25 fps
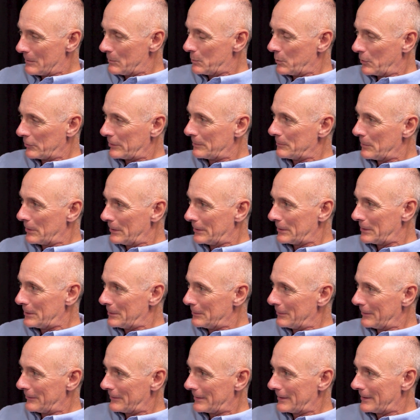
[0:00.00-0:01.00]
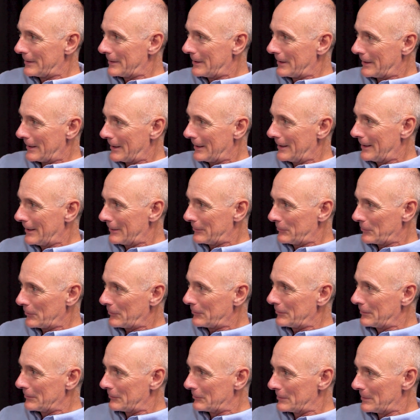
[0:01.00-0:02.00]
water molecules and
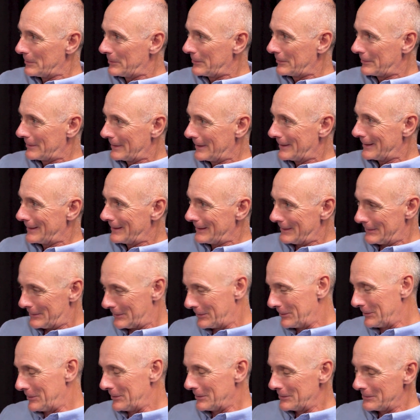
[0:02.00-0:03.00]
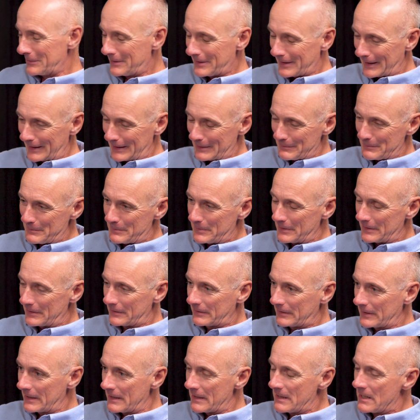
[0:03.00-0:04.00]
hydroxyl groups to you, Callum.
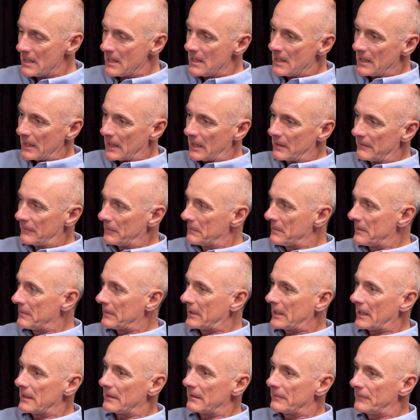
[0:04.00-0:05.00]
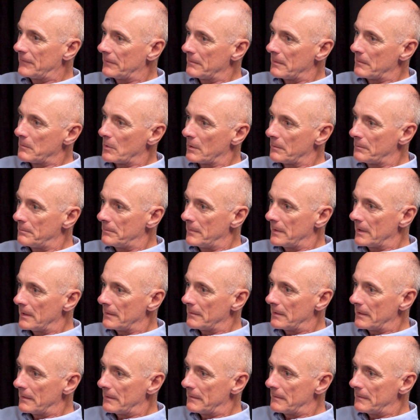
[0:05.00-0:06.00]
But from a more
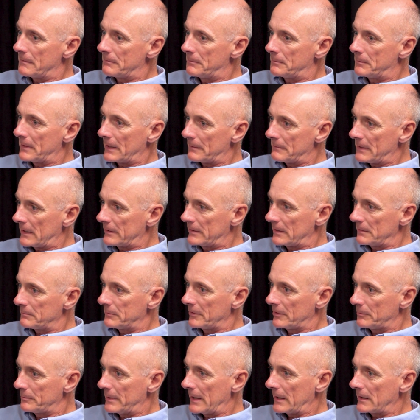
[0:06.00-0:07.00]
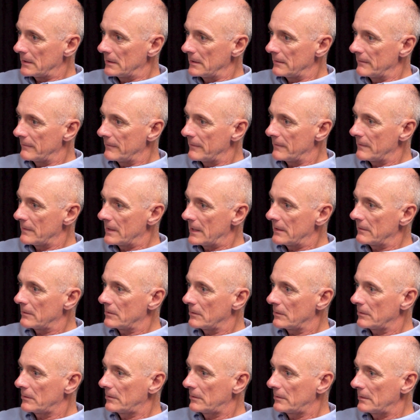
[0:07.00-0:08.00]
pragmatic perspective, then of
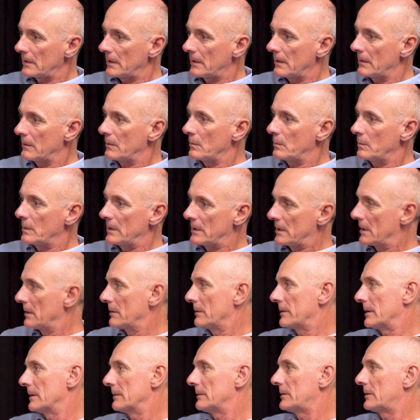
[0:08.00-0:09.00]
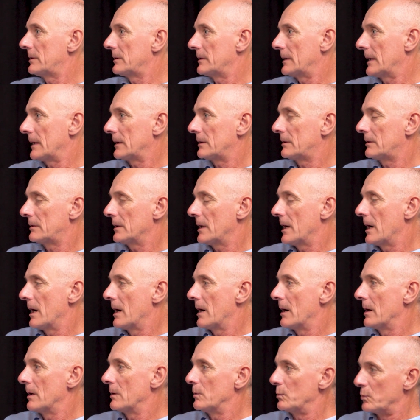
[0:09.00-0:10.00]
course we know
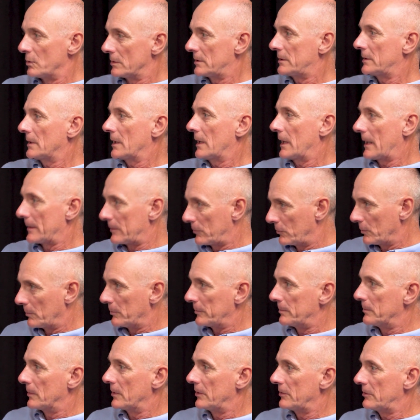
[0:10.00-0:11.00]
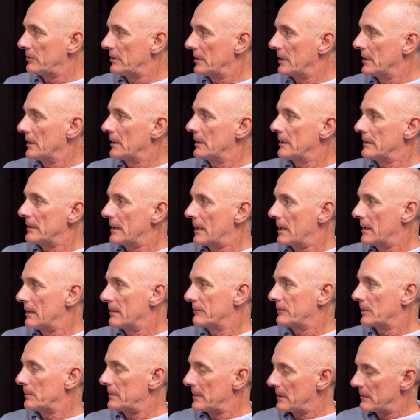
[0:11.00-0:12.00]
that wood absorbs moisture
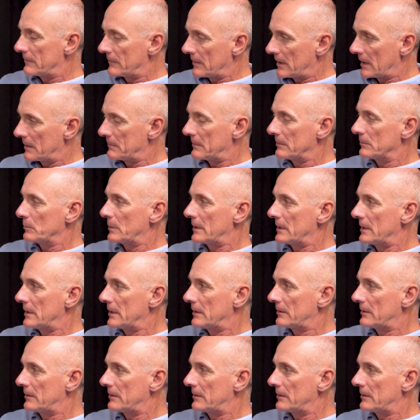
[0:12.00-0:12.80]
from the environment when